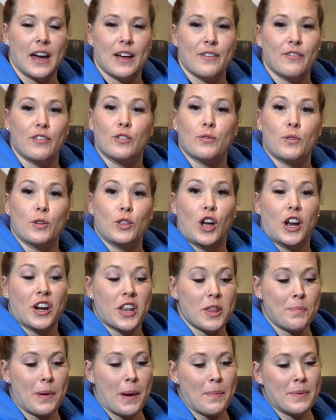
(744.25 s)
of a lot
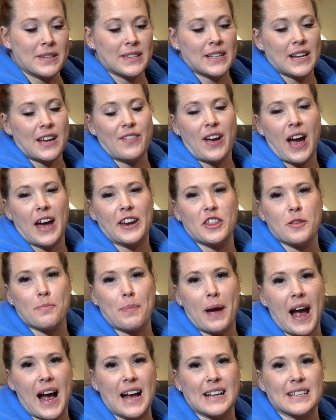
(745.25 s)
of the puppies that I've had in the
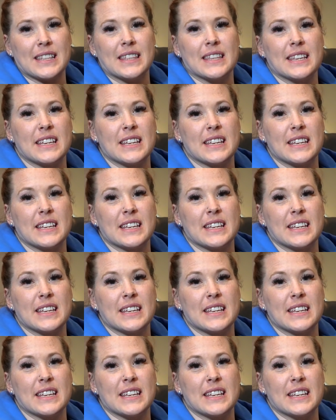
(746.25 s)
past,